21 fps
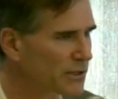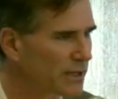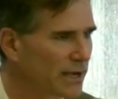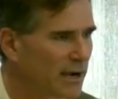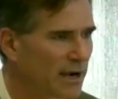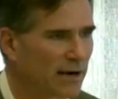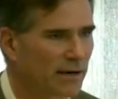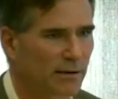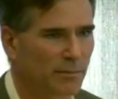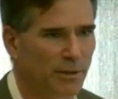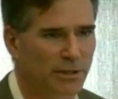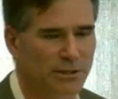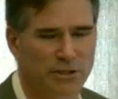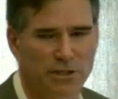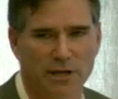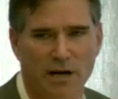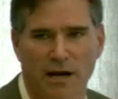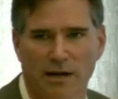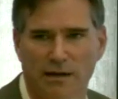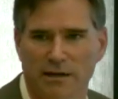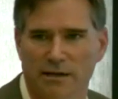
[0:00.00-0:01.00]
they hired a bunch of
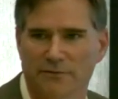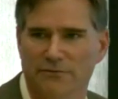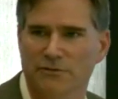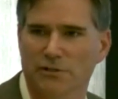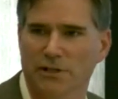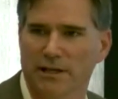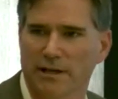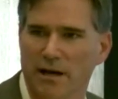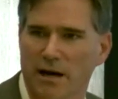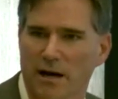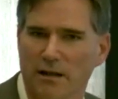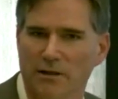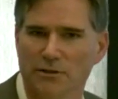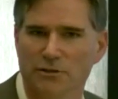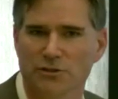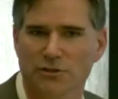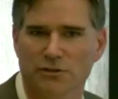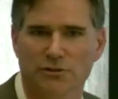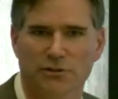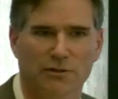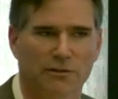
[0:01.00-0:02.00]
cognitive
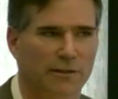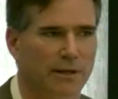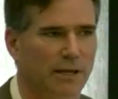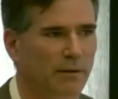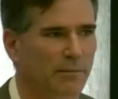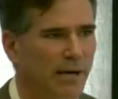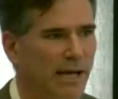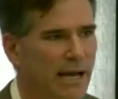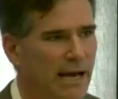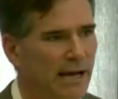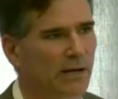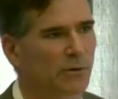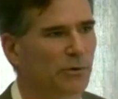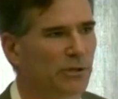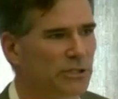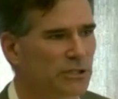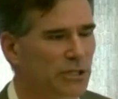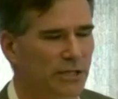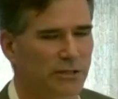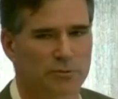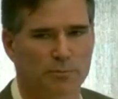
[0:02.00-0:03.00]
psychologists to think about how do we
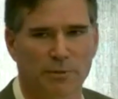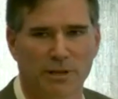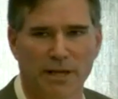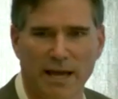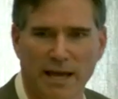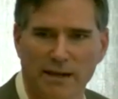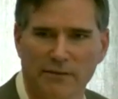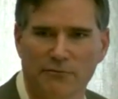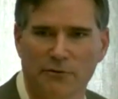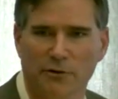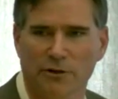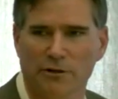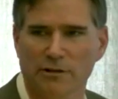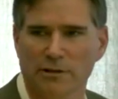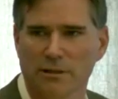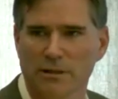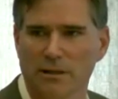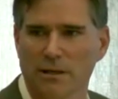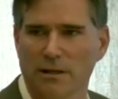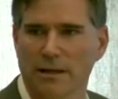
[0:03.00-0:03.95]
change behavior,